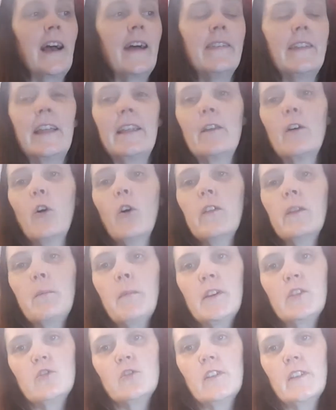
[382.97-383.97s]
And then all the
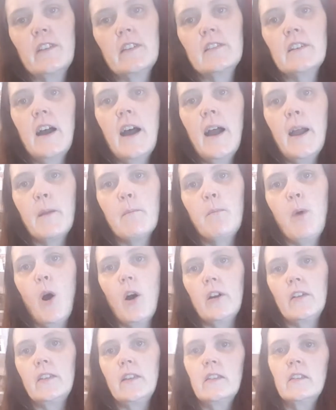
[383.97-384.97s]
Mysteries in Time
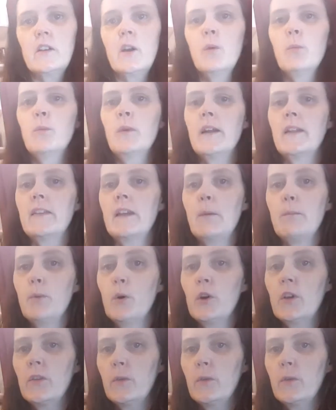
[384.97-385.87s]
boxes come with a book